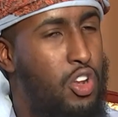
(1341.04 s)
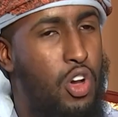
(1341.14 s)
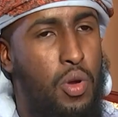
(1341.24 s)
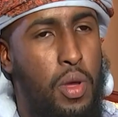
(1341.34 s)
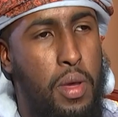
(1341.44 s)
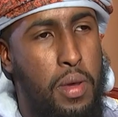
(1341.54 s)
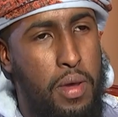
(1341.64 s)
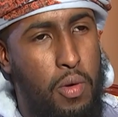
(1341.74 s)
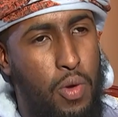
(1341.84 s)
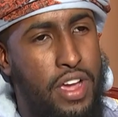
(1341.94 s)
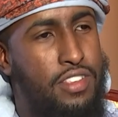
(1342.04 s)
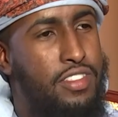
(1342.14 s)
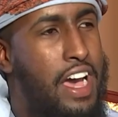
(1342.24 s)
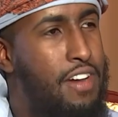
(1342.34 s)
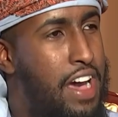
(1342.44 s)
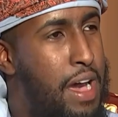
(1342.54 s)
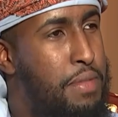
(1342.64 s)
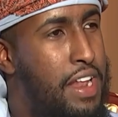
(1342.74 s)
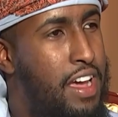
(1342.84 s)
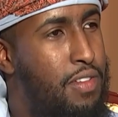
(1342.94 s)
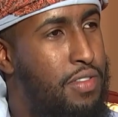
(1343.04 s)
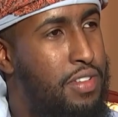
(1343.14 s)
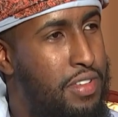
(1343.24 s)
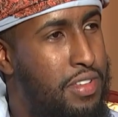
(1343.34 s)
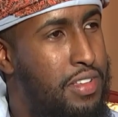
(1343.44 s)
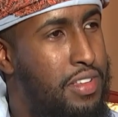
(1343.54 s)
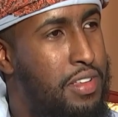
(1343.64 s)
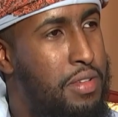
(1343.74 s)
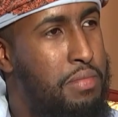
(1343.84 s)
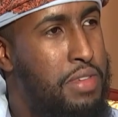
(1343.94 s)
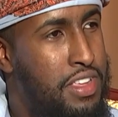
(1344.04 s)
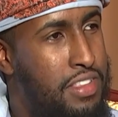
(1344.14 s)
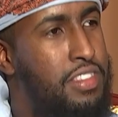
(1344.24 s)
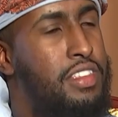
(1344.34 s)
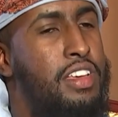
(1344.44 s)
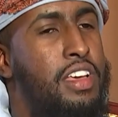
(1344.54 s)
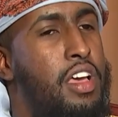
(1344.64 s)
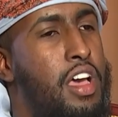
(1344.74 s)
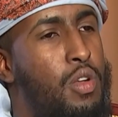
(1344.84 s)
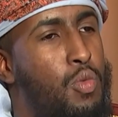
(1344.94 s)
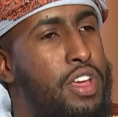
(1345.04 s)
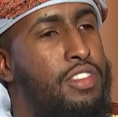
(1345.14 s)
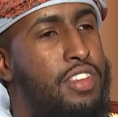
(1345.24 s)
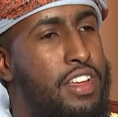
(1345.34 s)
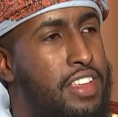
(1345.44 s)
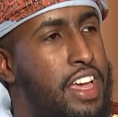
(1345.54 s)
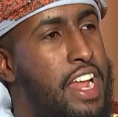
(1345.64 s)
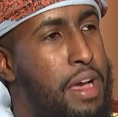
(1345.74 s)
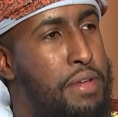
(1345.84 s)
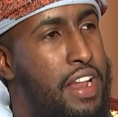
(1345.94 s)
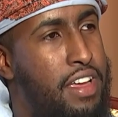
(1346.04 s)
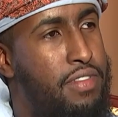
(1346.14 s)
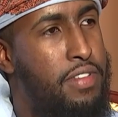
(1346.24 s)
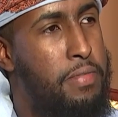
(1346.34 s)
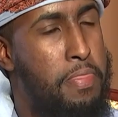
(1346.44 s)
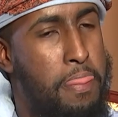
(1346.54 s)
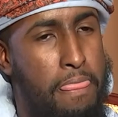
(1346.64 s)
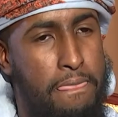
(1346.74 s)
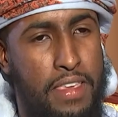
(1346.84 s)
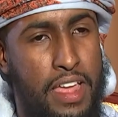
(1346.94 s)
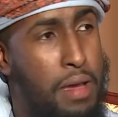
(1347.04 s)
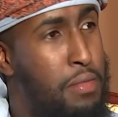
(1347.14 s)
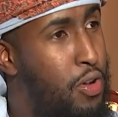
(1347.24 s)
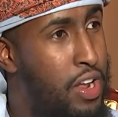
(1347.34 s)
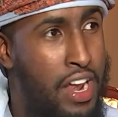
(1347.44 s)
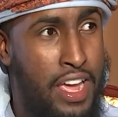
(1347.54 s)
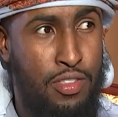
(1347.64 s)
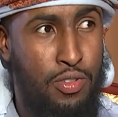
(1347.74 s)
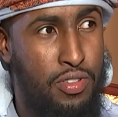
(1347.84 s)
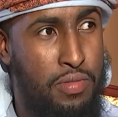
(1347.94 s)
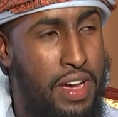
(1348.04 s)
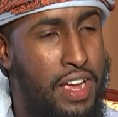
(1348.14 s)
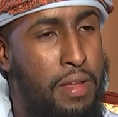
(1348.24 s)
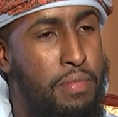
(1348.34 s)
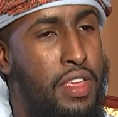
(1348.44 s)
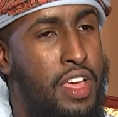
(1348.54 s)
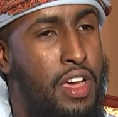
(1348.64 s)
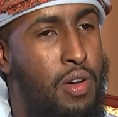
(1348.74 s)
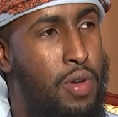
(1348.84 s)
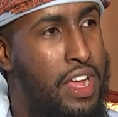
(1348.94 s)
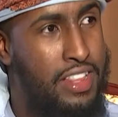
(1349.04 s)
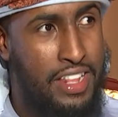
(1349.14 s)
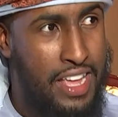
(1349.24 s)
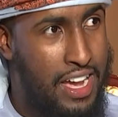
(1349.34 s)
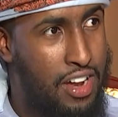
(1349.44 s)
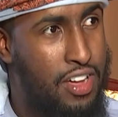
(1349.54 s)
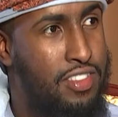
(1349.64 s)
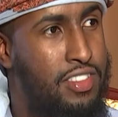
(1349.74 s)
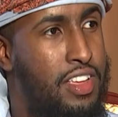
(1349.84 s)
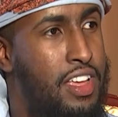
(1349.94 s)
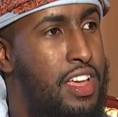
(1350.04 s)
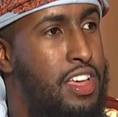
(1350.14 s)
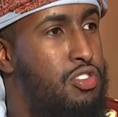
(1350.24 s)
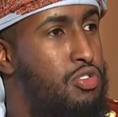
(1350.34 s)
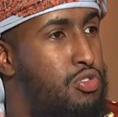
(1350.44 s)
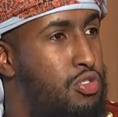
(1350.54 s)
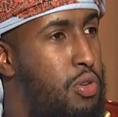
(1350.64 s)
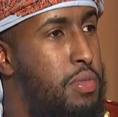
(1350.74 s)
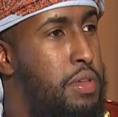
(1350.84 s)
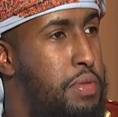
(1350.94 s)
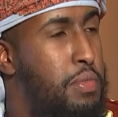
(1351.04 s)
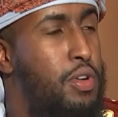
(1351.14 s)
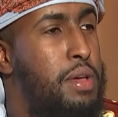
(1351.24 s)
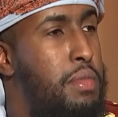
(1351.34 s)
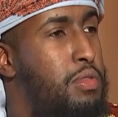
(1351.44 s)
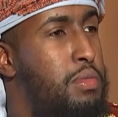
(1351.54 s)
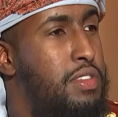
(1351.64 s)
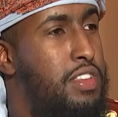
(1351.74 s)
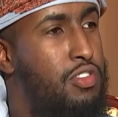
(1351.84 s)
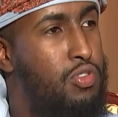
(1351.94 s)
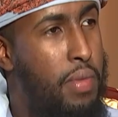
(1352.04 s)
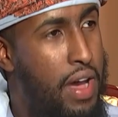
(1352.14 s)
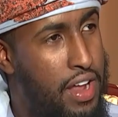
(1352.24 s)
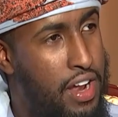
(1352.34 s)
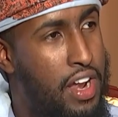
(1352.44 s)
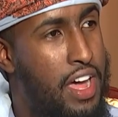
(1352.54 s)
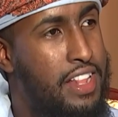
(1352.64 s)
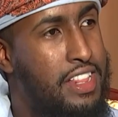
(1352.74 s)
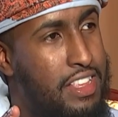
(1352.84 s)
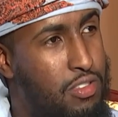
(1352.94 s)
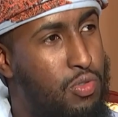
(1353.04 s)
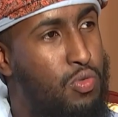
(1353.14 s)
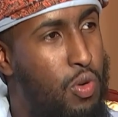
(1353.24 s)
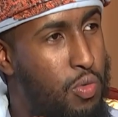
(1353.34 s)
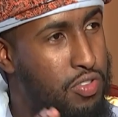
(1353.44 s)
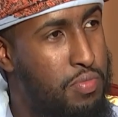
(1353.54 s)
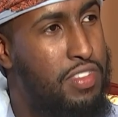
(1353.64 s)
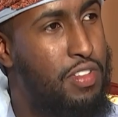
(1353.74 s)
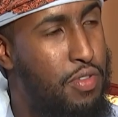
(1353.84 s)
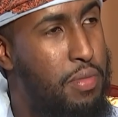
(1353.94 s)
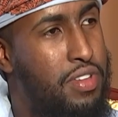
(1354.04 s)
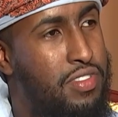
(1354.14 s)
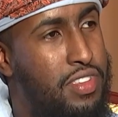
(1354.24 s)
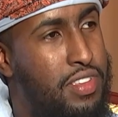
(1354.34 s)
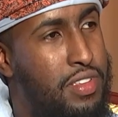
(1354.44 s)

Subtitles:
You know, ways to have a happy life, means and ways to attain happy life. And I'm not going to lie to you, Ismail. When I did that class, so many people came up to me and said, subhanAllah, this was what was missing from us.